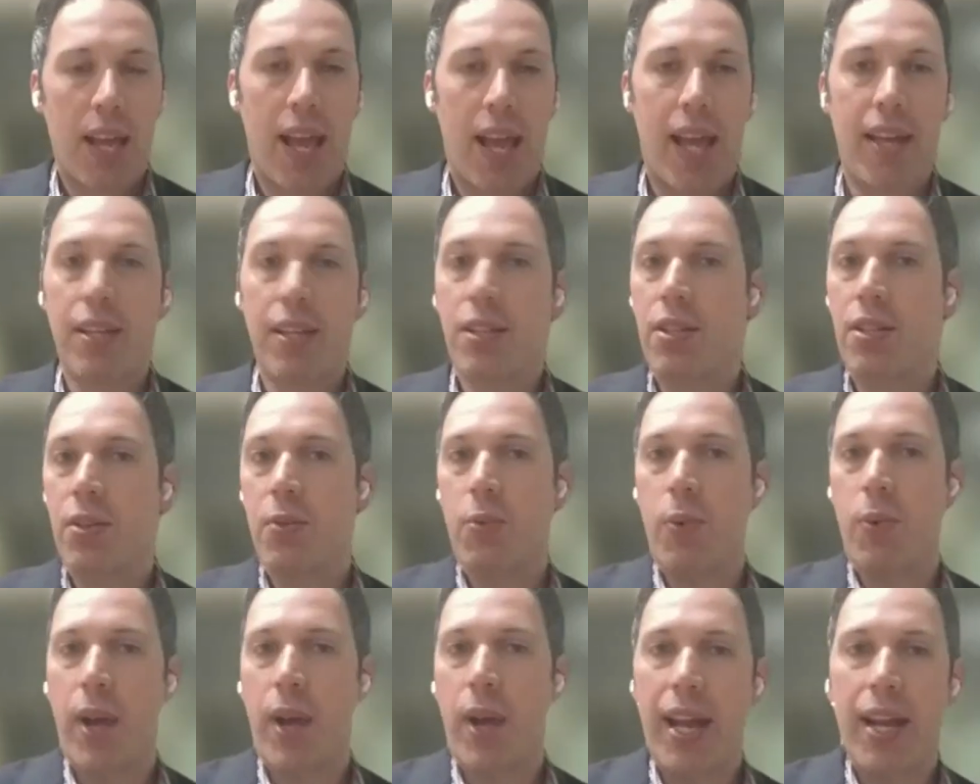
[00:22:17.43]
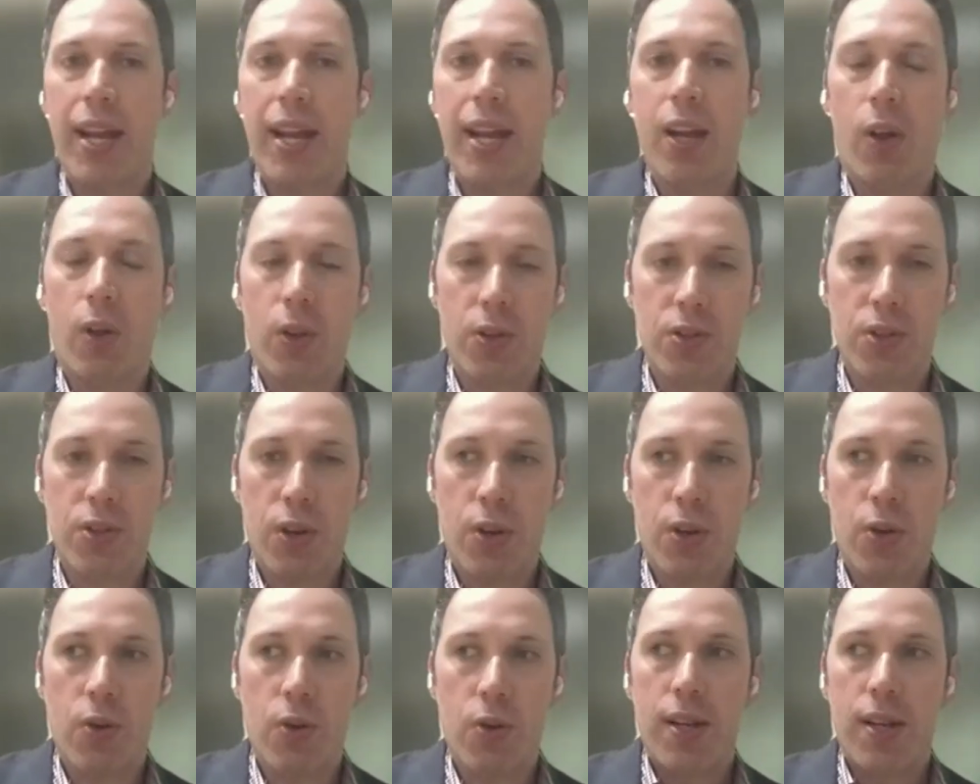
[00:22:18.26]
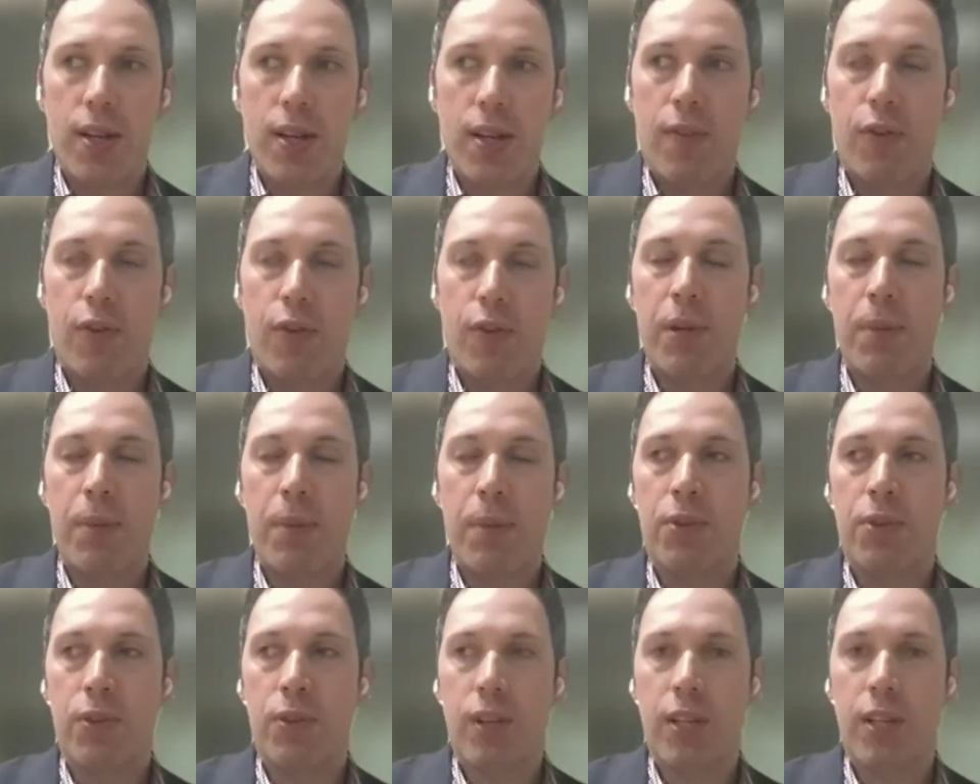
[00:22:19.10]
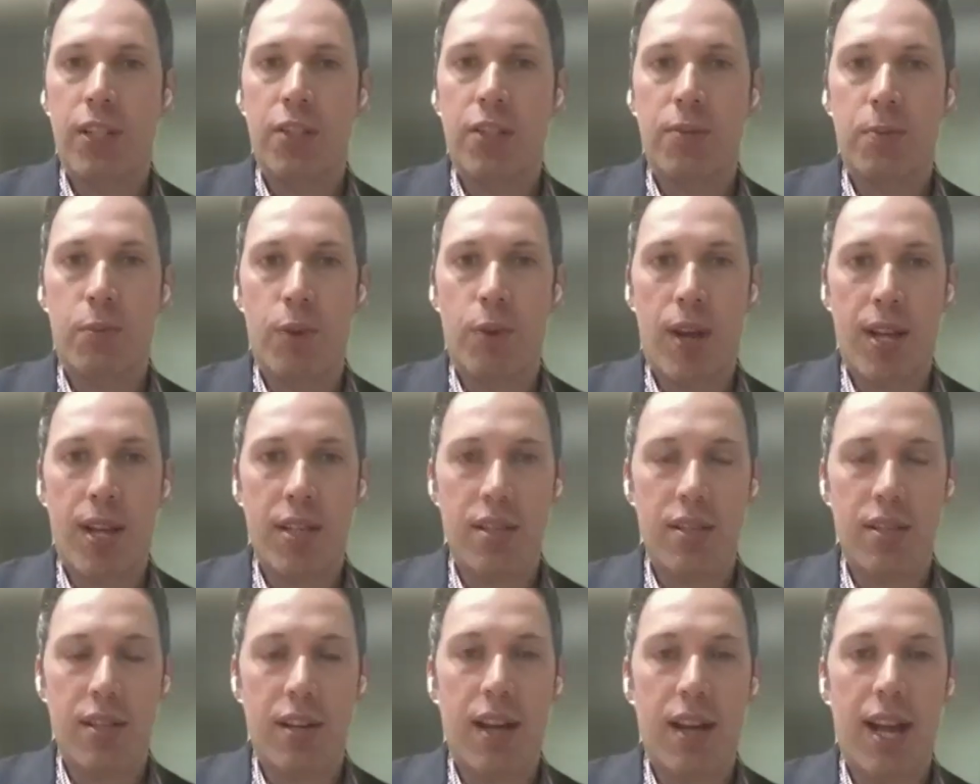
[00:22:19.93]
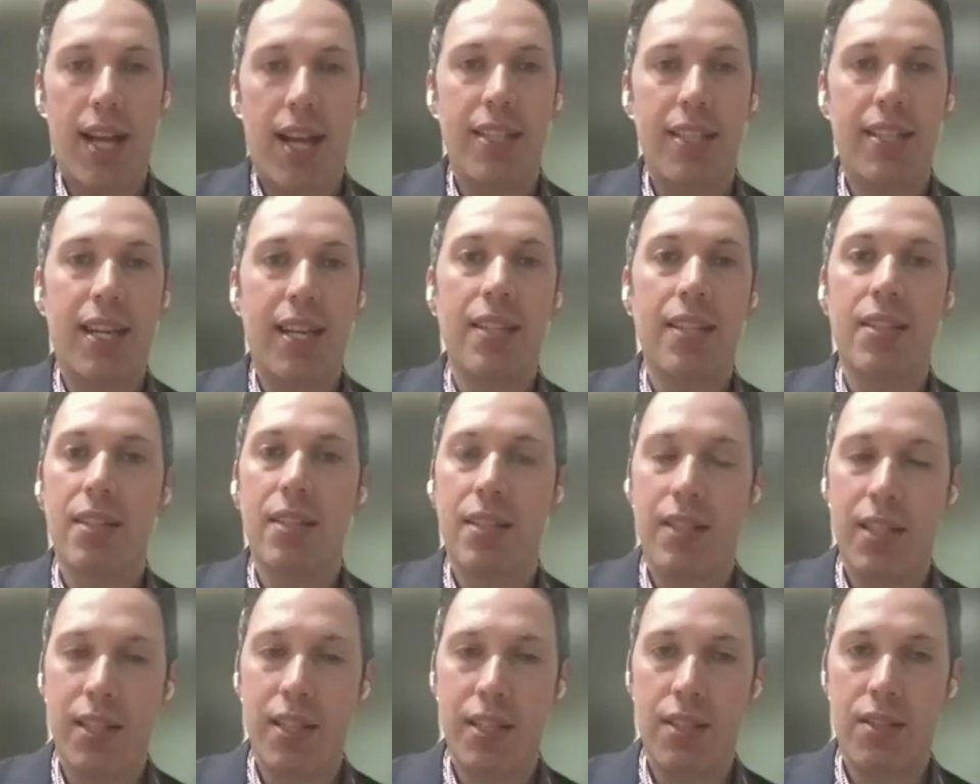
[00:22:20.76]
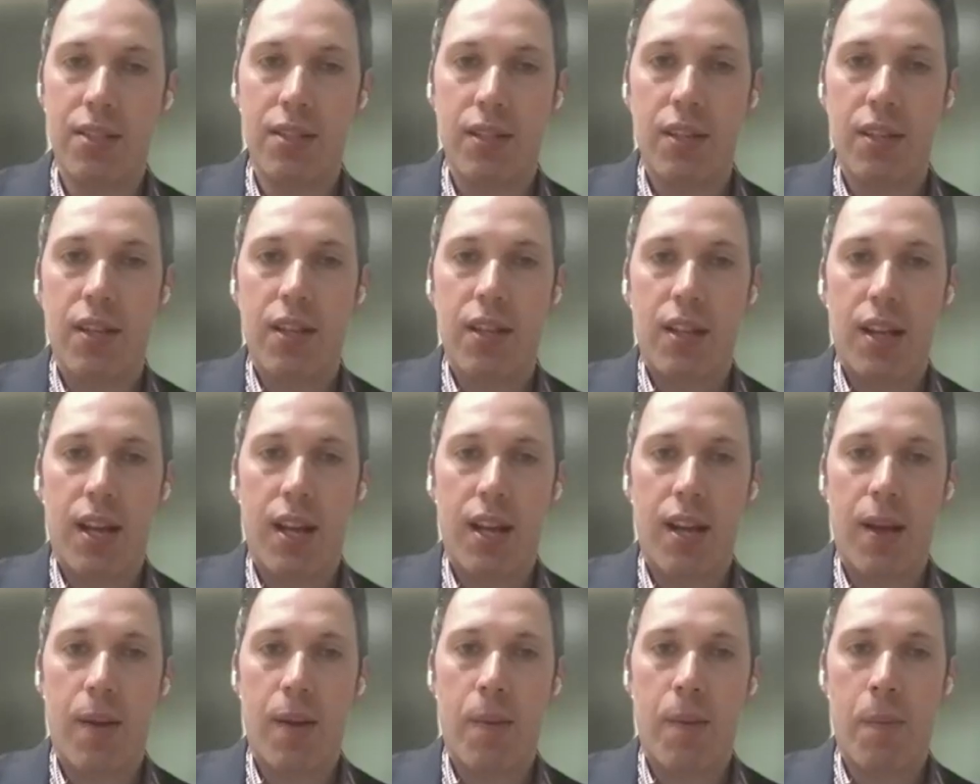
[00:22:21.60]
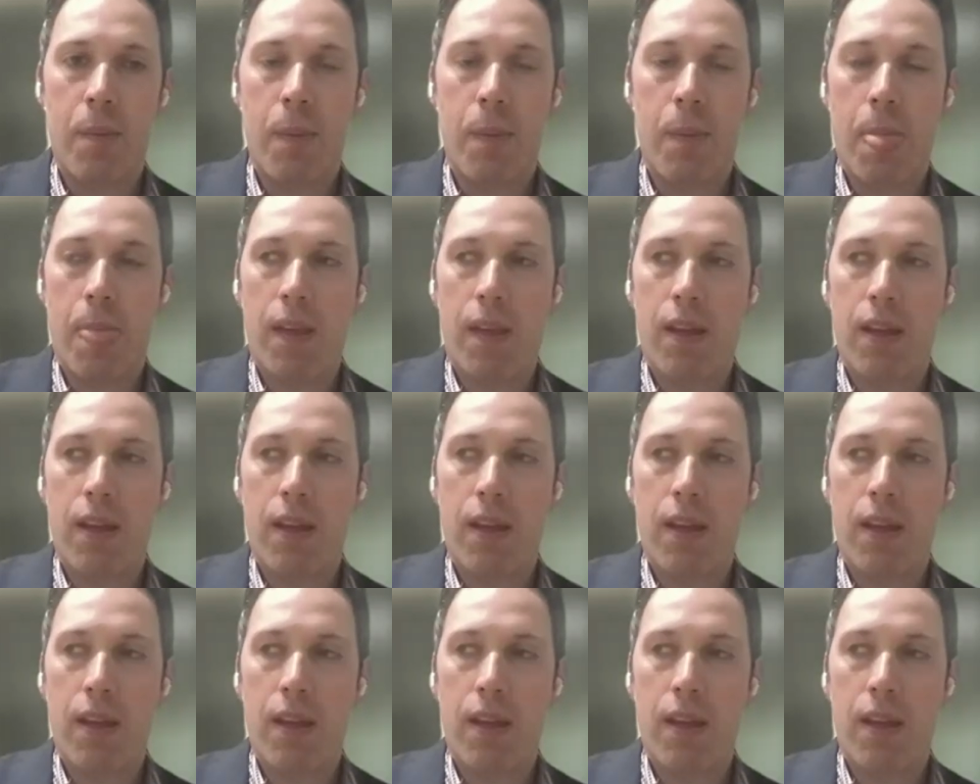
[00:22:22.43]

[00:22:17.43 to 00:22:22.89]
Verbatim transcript: And it's a way also for people to express their identities um,